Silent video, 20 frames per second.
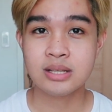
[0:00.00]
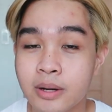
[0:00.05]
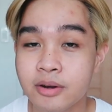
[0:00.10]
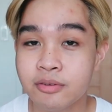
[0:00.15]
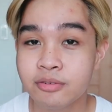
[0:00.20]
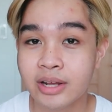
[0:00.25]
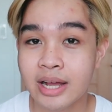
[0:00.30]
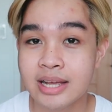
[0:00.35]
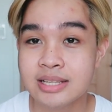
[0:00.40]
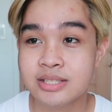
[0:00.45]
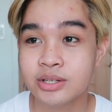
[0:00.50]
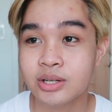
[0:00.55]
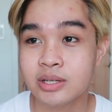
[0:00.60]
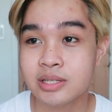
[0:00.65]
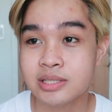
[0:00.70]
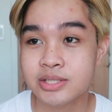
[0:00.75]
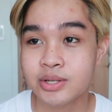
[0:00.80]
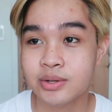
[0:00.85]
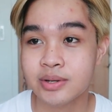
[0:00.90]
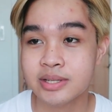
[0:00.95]
But if you guys are
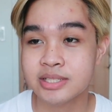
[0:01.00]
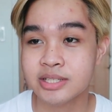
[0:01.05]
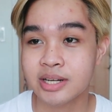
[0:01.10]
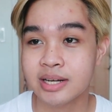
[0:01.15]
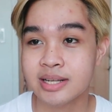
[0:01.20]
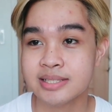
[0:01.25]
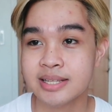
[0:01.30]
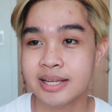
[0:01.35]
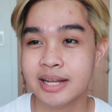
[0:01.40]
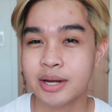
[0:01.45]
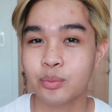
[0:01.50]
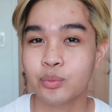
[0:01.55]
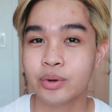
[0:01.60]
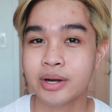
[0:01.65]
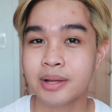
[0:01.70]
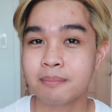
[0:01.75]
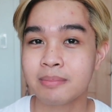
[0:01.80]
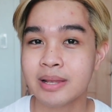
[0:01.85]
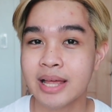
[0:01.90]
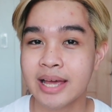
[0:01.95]
also interested in
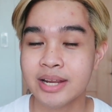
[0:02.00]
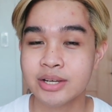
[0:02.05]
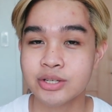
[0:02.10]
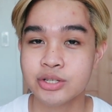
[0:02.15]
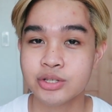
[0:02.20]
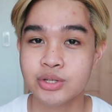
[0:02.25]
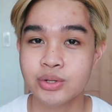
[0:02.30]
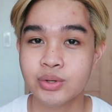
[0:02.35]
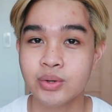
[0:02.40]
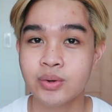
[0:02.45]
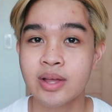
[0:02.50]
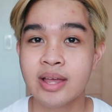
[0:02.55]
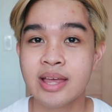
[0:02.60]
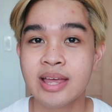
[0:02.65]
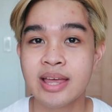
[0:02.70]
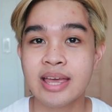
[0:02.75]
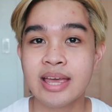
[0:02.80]
what I'm planning to do